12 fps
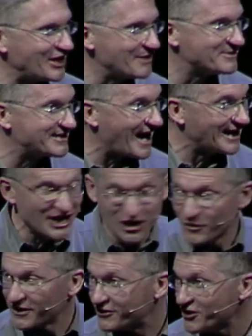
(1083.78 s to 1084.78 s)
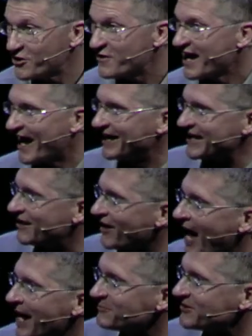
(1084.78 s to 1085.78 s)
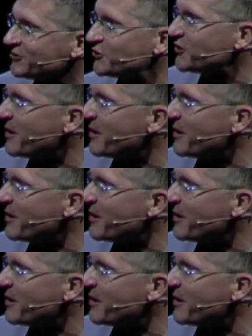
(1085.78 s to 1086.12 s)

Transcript: comes down here with you, and He climbs into